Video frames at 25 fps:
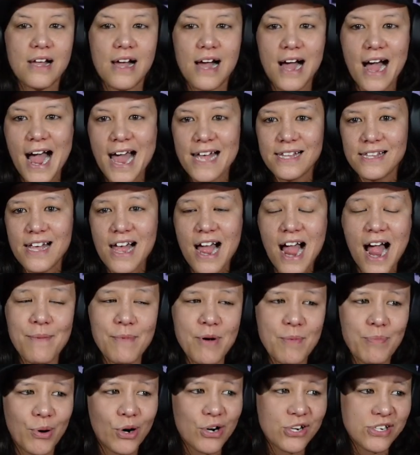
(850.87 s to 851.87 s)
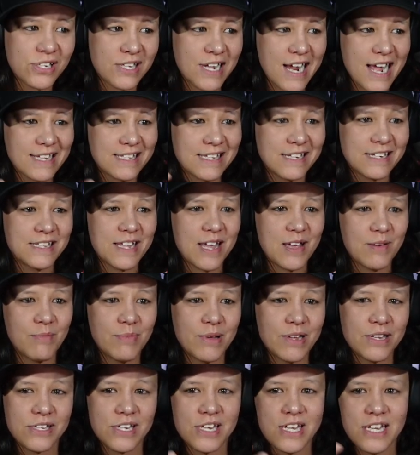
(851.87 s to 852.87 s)
I I'm a person that has to stay
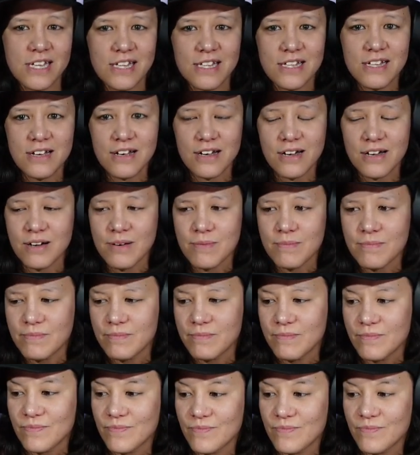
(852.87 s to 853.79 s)
busy. Um,